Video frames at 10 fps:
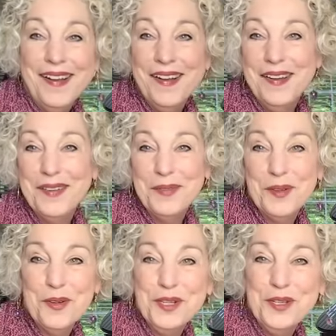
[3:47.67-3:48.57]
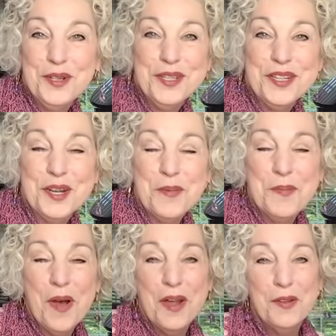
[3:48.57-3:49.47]
uh, Crystal is going to
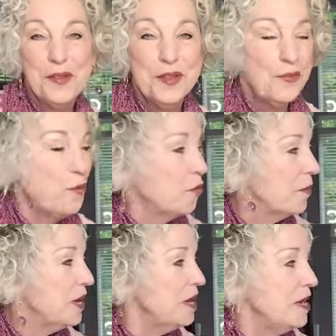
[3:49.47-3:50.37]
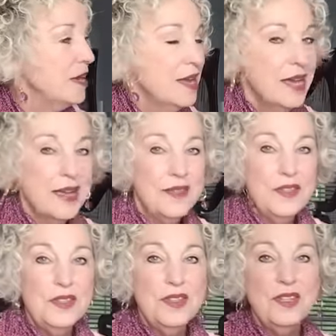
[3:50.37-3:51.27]
model this for me.
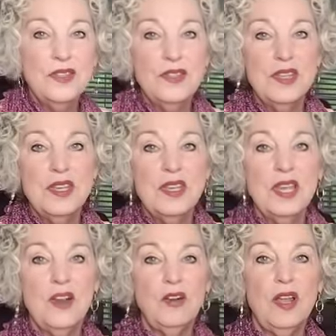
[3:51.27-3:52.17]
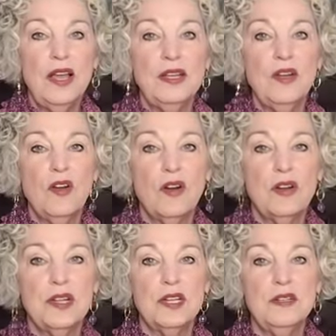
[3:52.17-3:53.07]
This is the Caroline
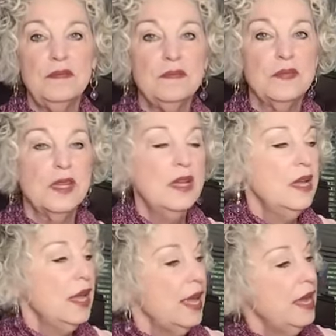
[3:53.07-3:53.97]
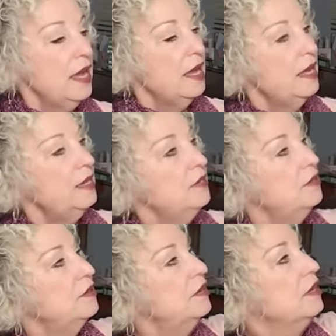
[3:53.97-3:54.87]
cardigan, and
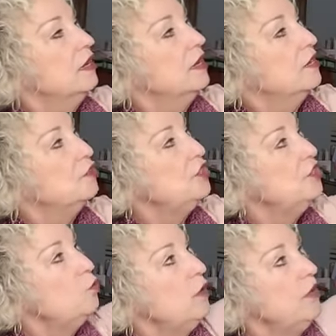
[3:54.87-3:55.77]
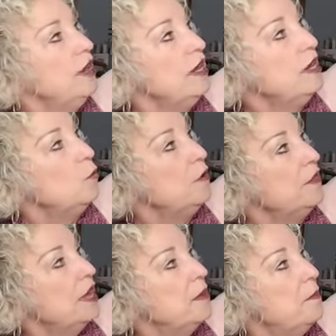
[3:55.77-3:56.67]
she's wearing it
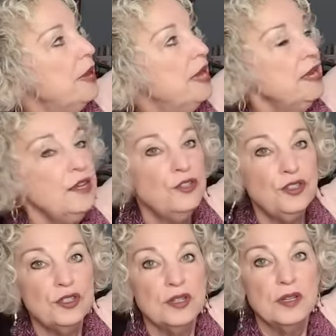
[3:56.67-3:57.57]
with a beige